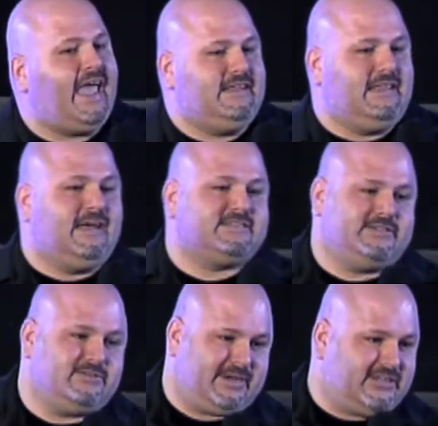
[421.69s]
a lot too.
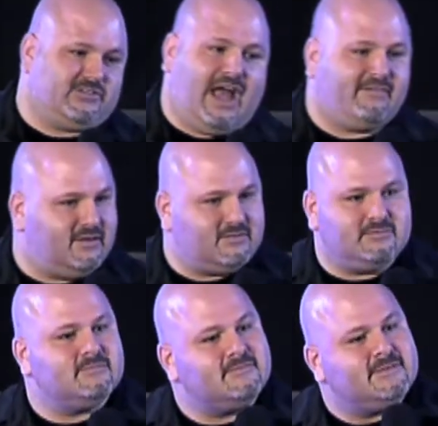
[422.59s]
We got travel.
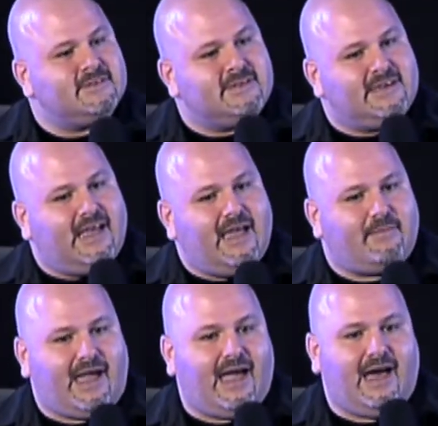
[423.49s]
And
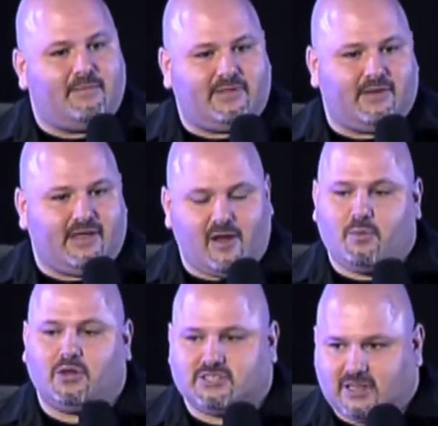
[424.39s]
my, I'm in the
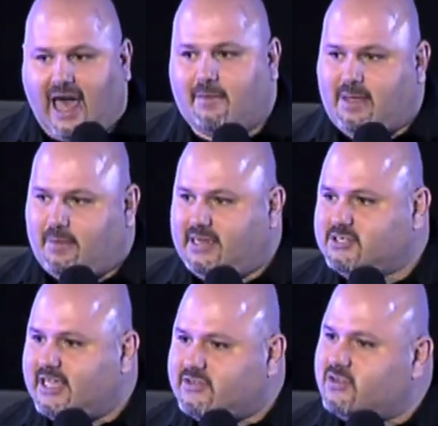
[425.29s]
airports a lot. My buddies are
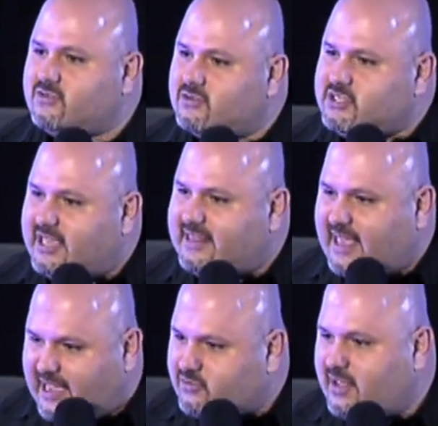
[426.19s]
like, dude, don't you hate the
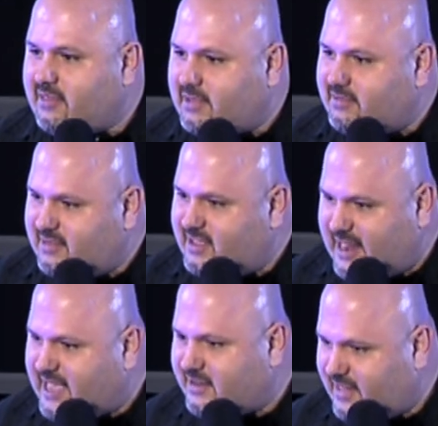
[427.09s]
x ray? They can see you
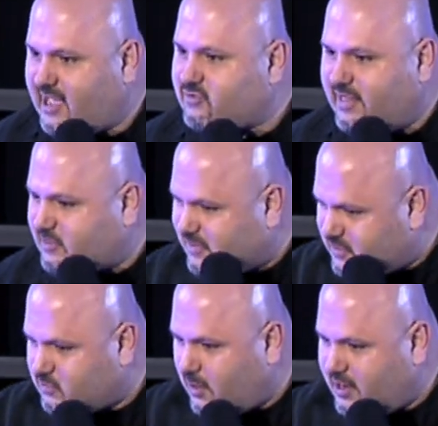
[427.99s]
naked in the x ray. That's what
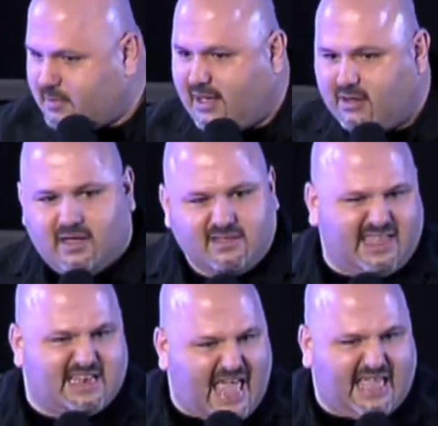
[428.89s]
everyone's worried about, seeing
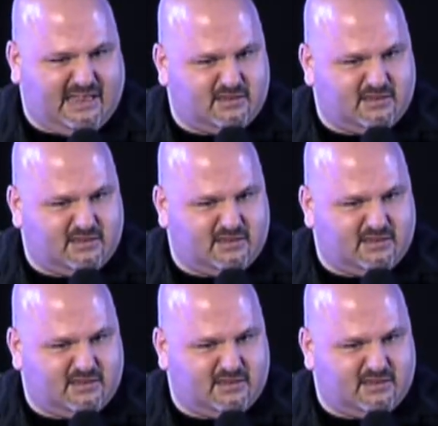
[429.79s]
you naked.